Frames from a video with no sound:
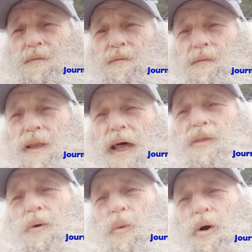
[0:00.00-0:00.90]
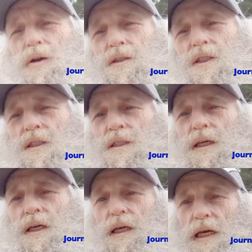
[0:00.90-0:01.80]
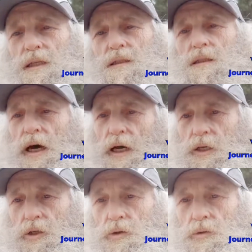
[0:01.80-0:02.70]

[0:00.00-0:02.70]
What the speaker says: let the world see inside you,